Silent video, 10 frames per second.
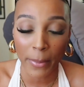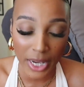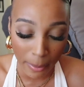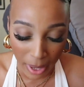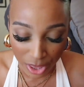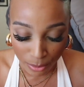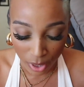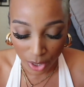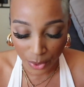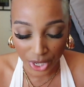money at Bath and
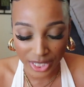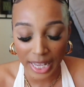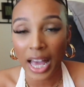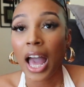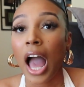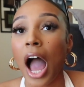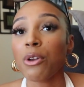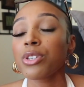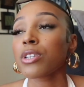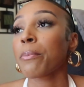Body Works. Like
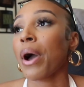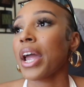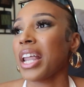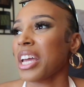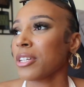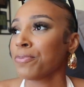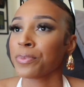I used to buy like